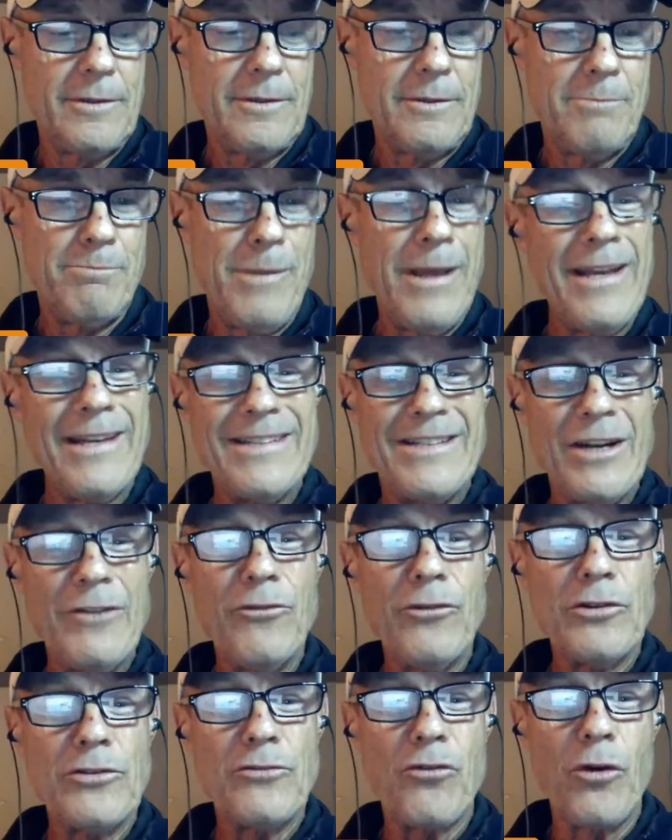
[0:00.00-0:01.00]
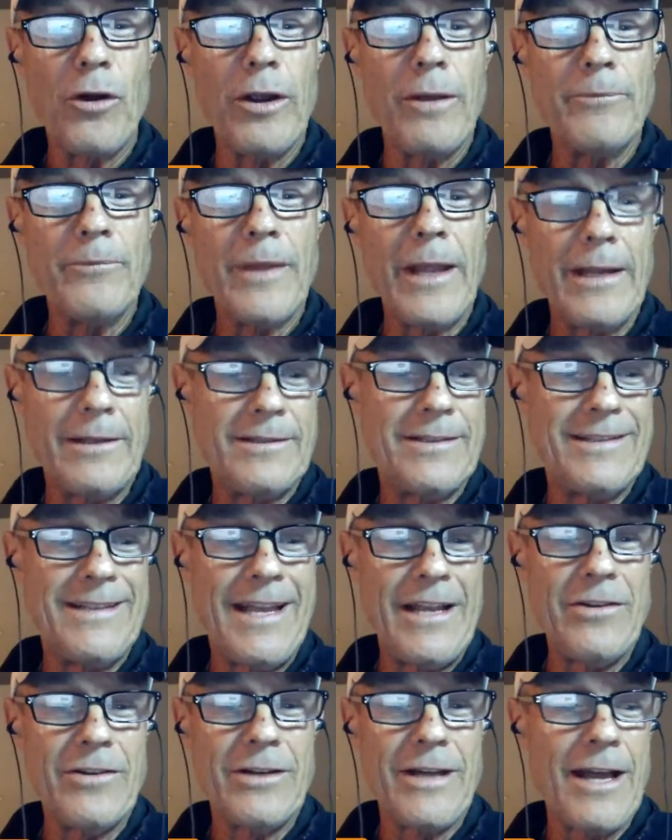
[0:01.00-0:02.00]
made a difference for you. And
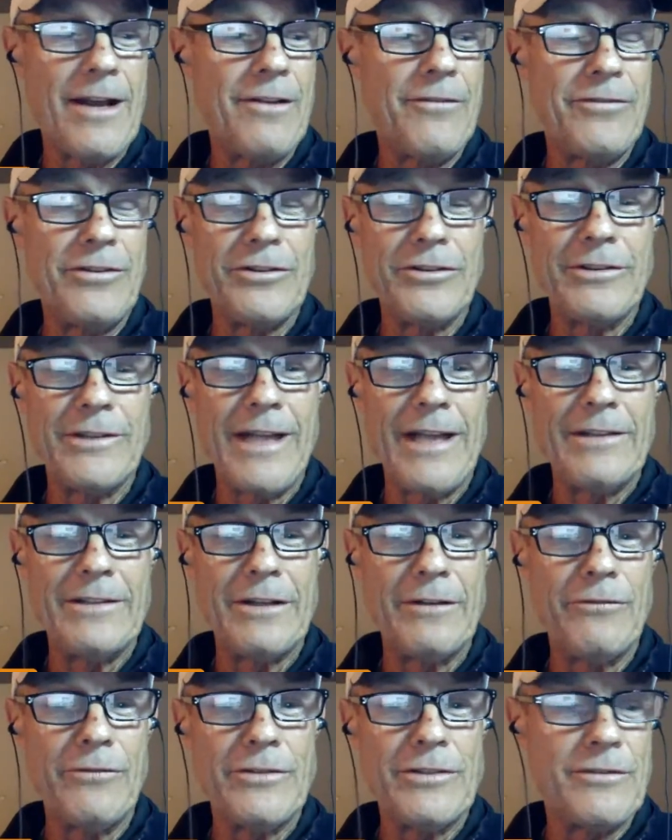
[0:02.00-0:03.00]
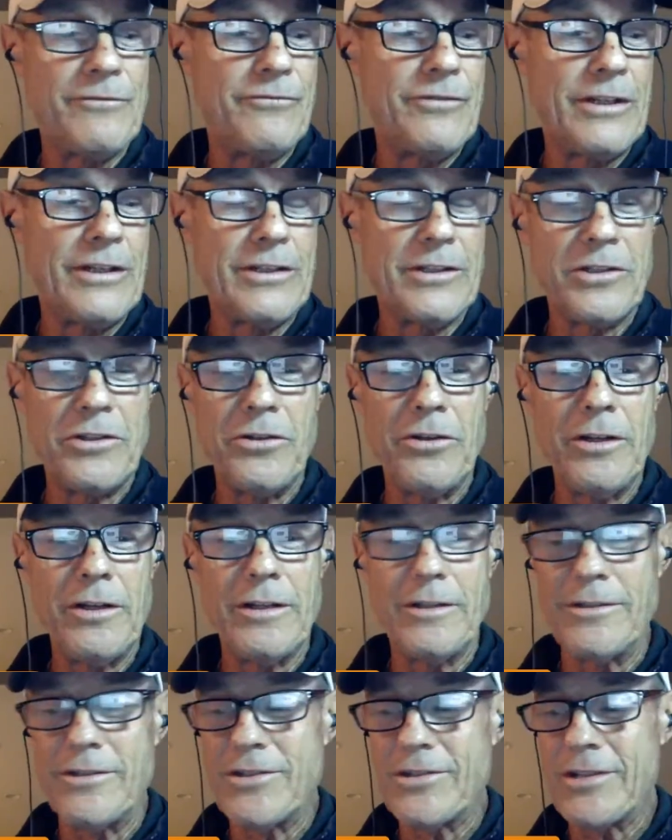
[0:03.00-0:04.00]
today you're kind of feeling that difference and feeling good
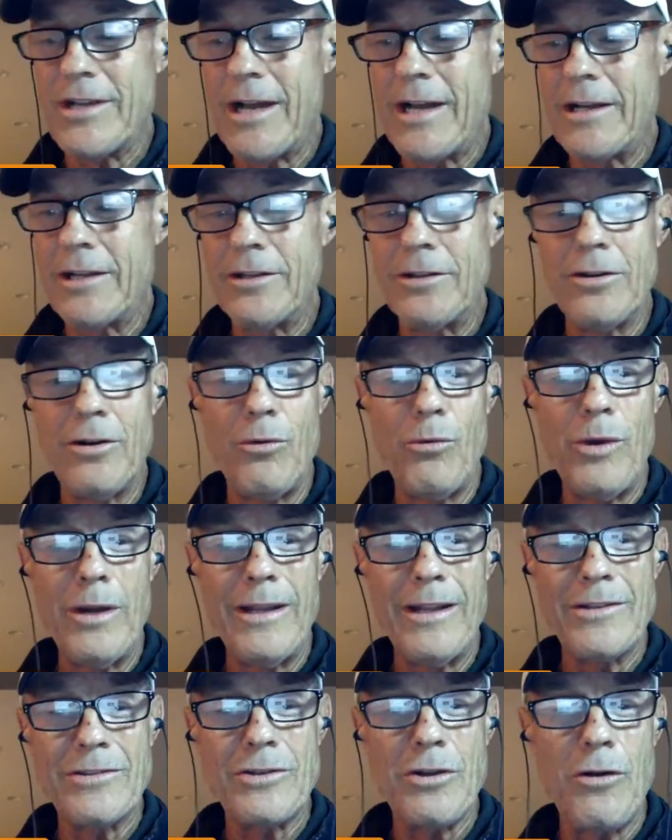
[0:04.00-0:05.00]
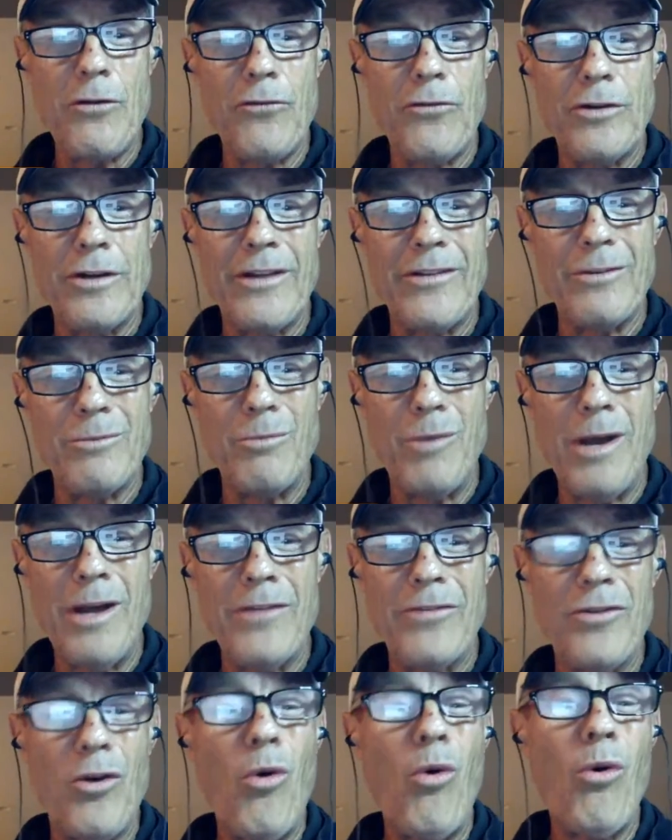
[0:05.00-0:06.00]
and deciding, you know what, let's go for another
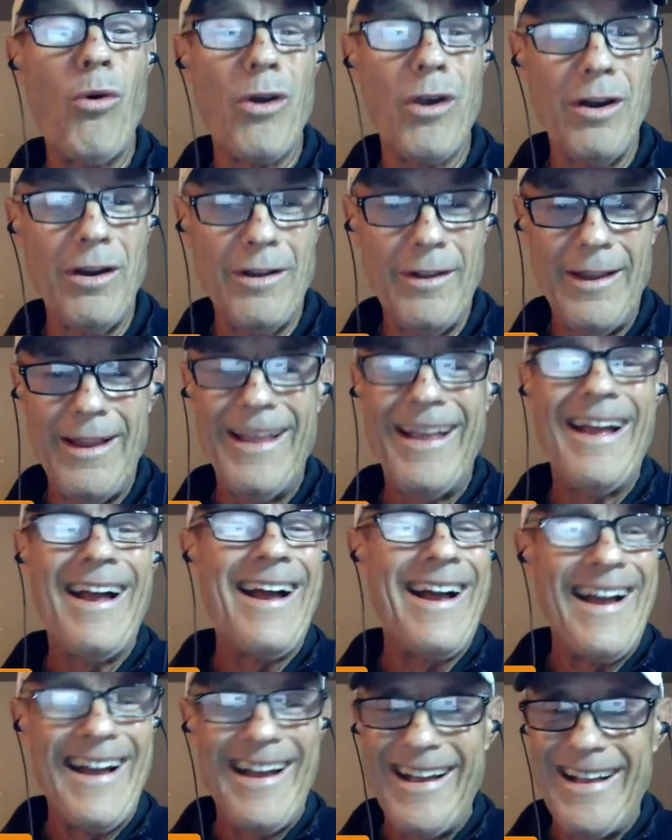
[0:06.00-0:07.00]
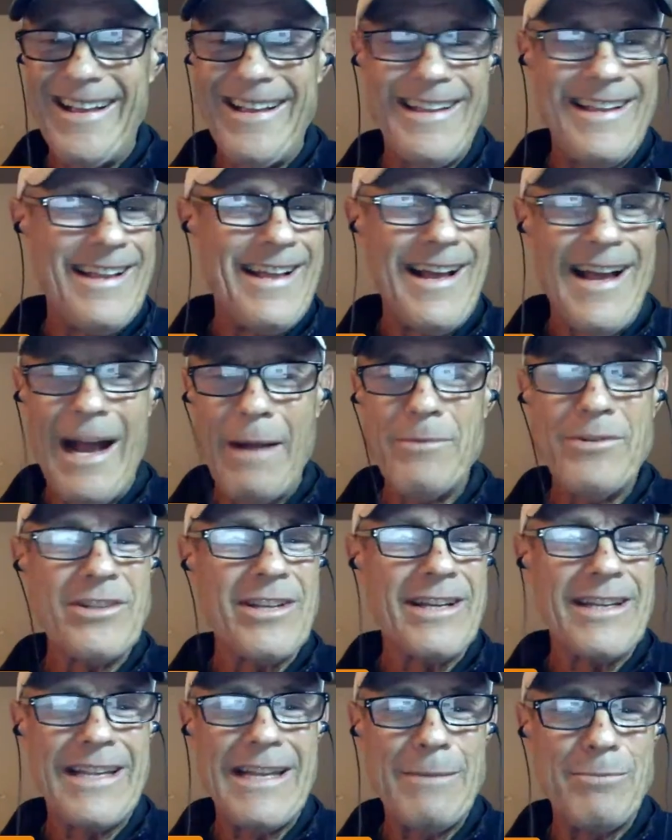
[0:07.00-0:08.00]
month. Or I'm just
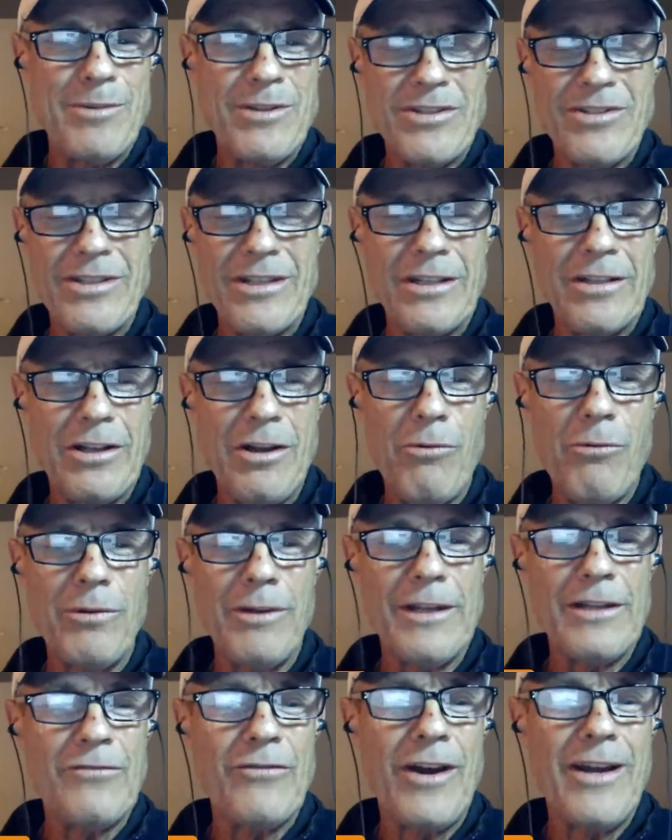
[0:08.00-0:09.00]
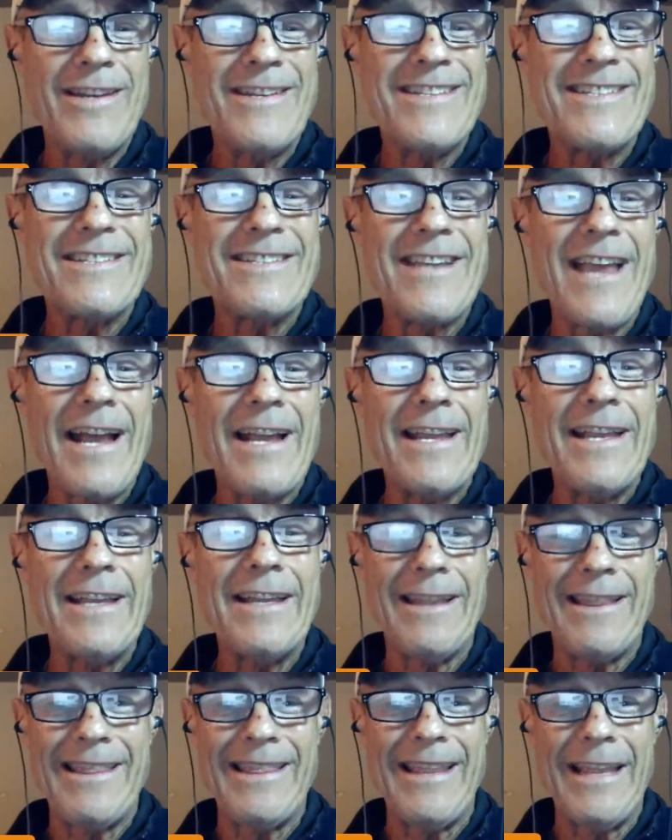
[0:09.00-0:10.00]
going to keep this thing going. Let's find a
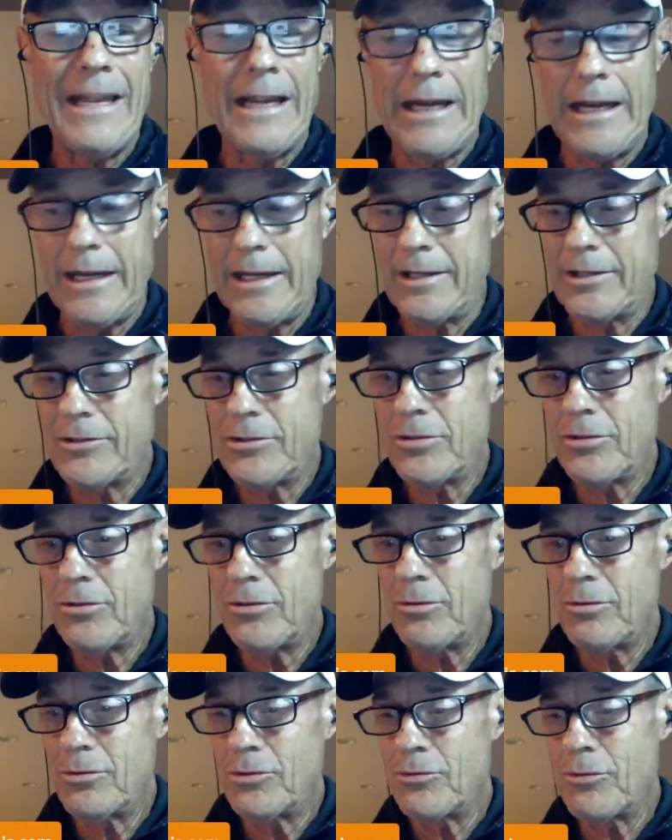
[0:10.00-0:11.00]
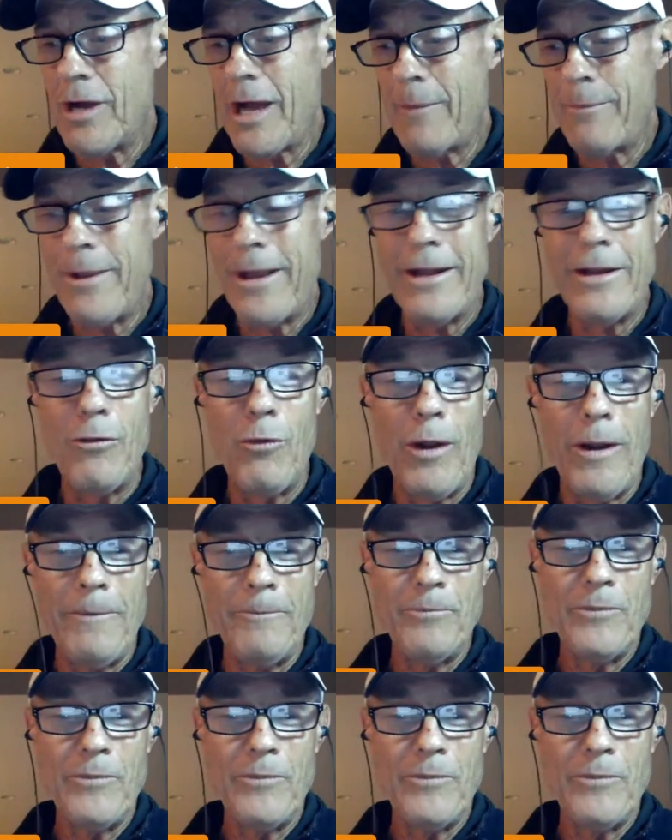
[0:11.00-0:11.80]
second thing to drop. Anyway,